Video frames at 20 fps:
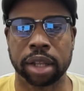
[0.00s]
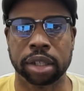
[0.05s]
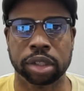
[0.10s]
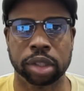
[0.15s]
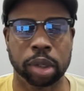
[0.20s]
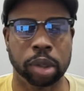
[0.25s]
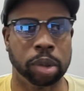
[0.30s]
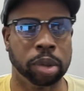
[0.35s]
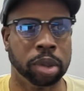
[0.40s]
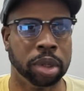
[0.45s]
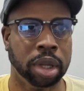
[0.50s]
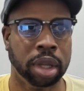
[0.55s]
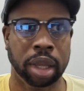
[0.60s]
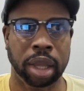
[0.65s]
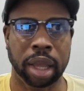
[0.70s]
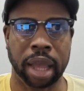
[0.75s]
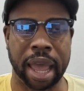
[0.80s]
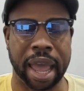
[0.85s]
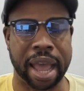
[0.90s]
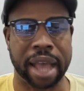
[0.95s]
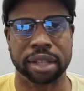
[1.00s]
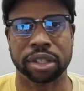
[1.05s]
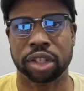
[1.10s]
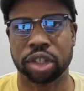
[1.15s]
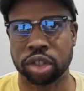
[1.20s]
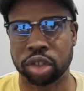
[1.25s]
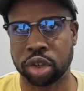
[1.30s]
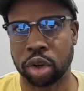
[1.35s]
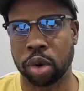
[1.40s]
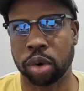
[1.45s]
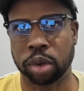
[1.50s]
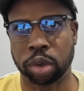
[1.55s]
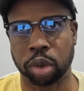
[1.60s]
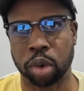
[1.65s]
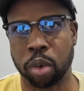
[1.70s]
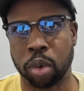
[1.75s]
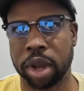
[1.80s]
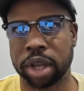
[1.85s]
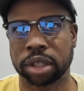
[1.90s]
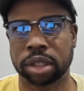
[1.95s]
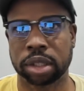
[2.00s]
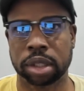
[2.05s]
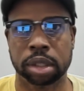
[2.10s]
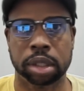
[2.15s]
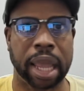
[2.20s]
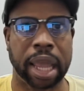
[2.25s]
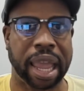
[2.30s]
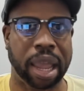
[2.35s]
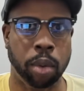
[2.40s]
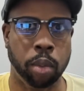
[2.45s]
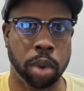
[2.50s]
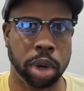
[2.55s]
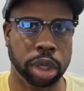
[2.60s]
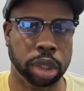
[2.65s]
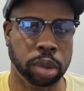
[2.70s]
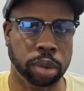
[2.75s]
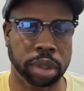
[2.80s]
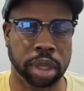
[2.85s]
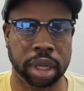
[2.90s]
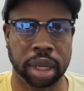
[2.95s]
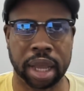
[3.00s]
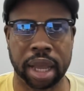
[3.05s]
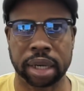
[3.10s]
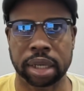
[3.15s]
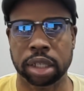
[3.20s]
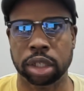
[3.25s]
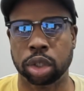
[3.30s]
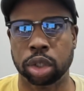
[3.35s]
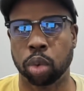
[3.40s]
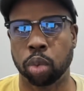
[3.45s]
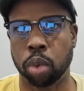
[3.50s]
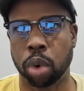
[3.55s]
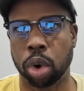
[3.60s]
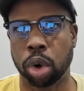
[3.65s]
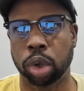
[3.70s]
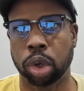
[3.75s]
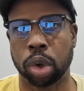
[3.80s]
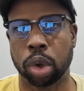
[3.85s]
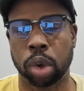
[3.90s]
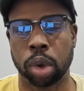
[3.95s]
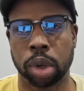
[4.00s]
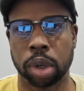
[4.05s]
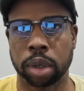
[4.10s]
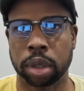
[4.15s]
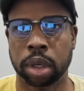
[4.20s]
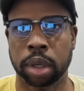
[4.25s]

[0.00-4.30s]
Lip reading: So asking certain questions, hey, what do you think I need to work on?